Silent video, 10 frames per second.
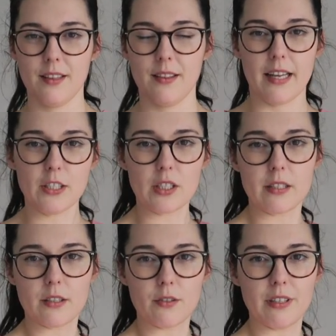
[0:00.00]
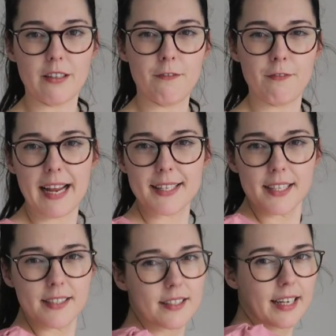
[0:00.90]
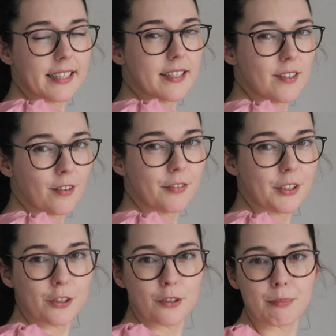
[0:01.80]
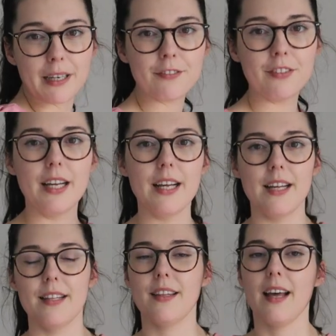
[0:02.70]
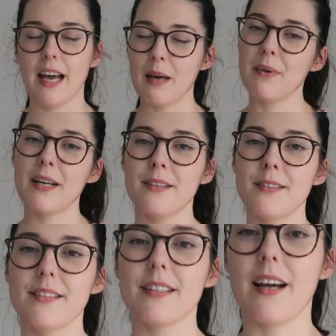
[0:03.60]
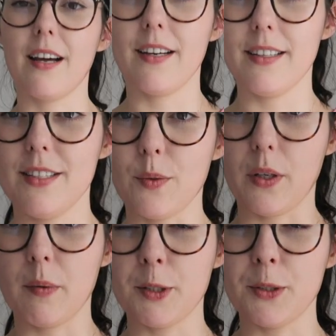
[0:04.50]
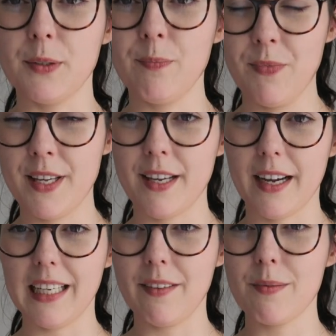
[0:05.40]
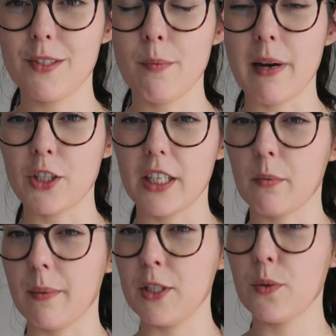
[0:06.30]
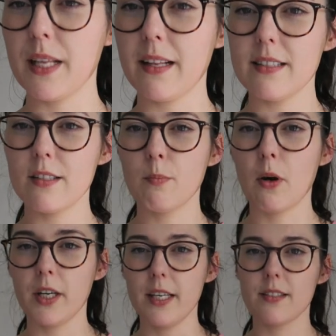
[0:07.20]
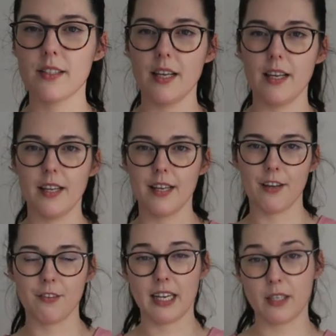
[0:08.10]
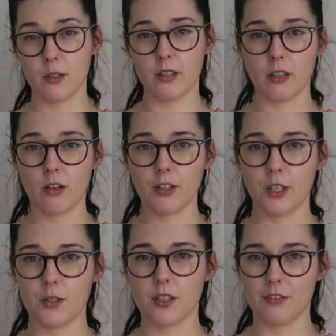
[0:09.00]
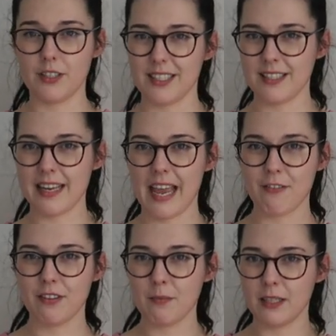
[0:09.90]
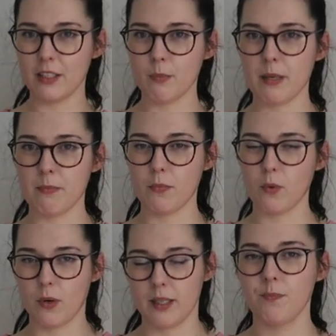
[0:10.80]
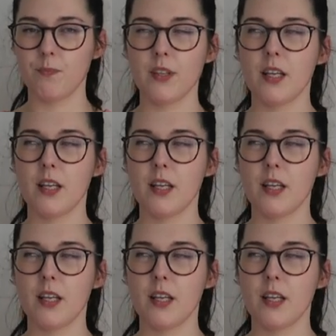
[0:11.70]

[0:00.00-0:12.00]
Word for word: that just looks really flattened, like it's not a very good puff. The heart buttons are adorable. I love them so much. I could probably do without these little pockets. I feel like it would look a lot cuter if you didn't have them, a little bit more,